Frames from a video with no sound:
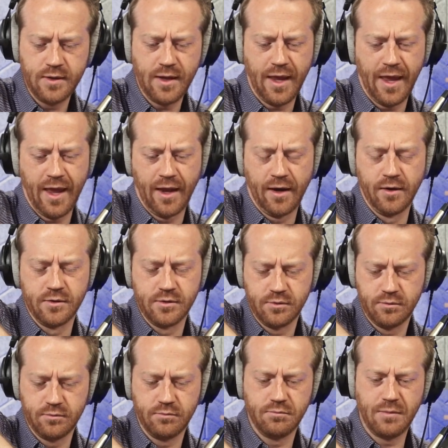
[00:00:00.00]
and
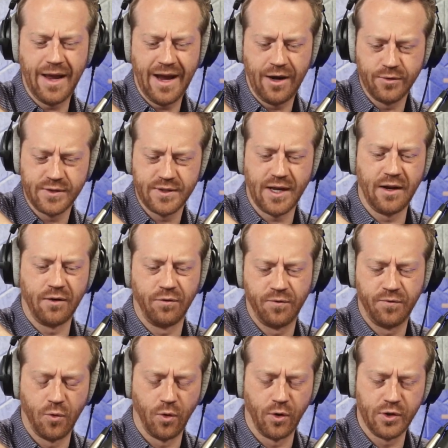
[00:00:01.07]
outside
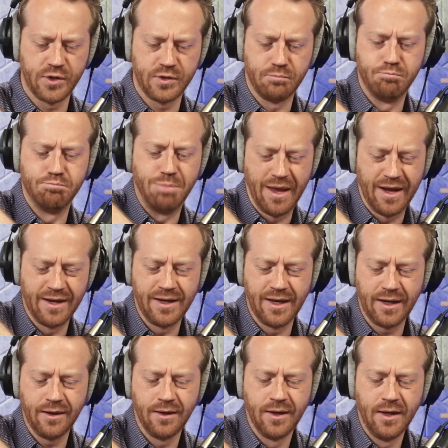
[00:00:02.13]
force bending,